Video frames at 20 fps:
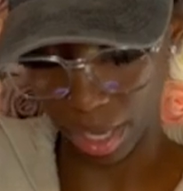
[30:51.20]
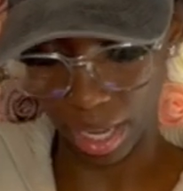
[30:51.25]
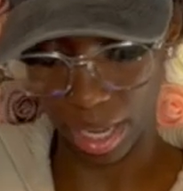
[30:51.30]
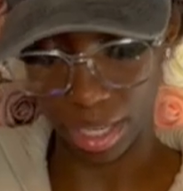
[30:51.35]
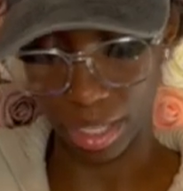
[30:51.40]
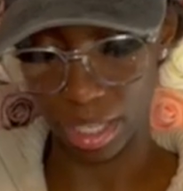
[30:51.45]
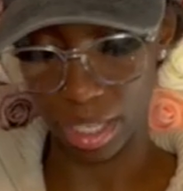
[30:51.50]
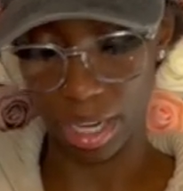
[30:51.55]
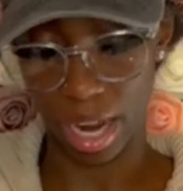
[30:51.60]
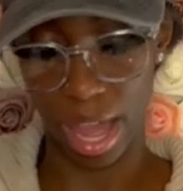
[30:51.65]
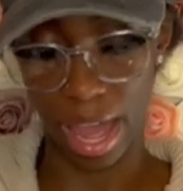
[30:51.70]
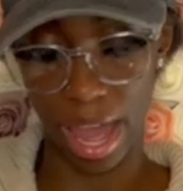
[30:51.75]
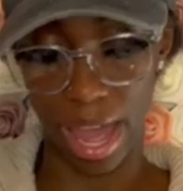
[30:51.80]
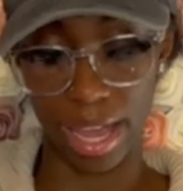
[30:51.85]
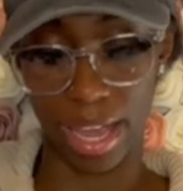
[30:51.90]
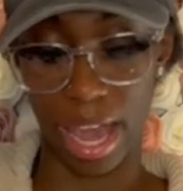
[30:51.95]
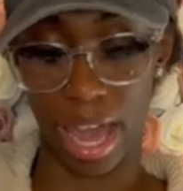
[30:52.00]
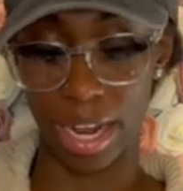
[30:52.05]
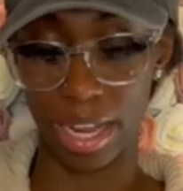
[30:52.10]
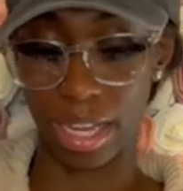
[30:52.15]
And then I had
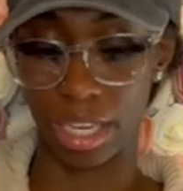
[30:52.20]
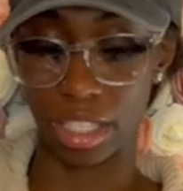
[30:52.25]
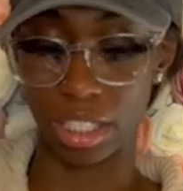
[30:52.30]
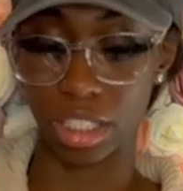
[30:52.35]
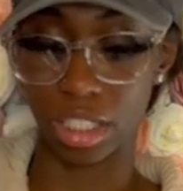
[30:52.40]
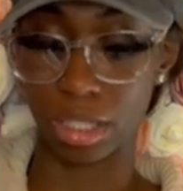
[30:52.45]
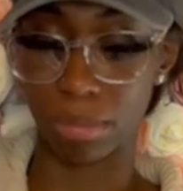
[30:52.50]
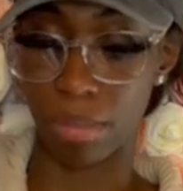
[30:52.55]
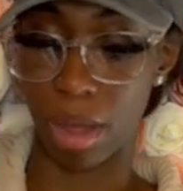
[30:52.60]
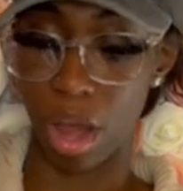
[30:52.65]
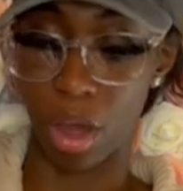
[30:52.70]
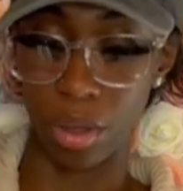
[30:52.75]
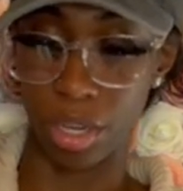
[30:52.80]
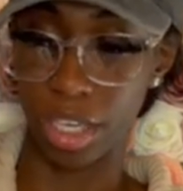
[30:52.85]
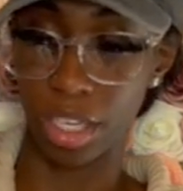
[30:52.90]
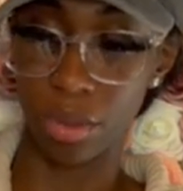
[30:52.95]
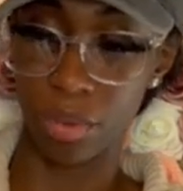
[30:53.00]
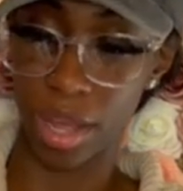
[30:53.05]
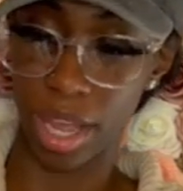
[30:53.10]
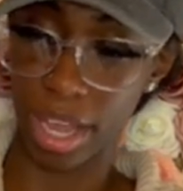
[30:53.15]
got it in a small
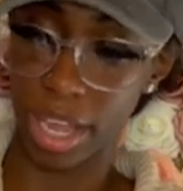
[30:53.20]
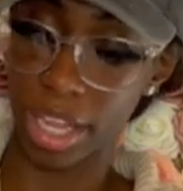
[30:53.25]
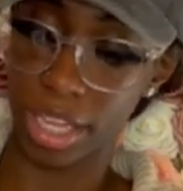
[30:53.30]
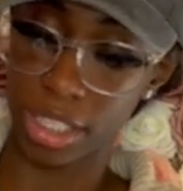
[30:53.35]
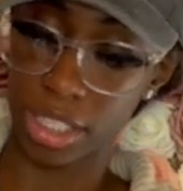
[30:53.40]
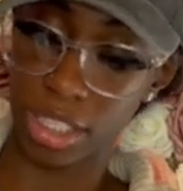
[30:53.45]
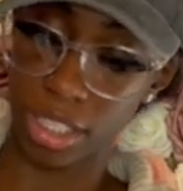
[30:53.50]
anyways.